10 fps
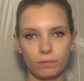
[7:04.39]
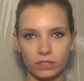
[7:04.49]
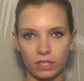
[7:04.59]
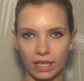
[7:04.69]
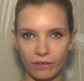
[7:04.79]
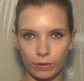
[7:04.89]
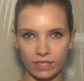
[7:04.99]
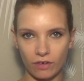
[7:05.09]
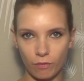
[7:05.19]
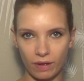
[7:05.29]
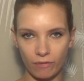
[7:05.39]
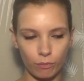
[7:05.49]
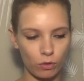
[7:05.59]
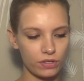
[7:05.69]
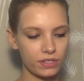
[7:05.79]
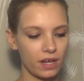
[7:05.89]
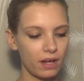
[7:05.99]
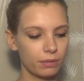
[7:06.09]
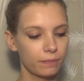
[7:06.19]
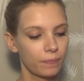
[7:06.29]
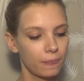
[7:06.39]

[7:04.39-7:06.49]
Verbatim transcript: I'm just going to myself a bit of a bronze up.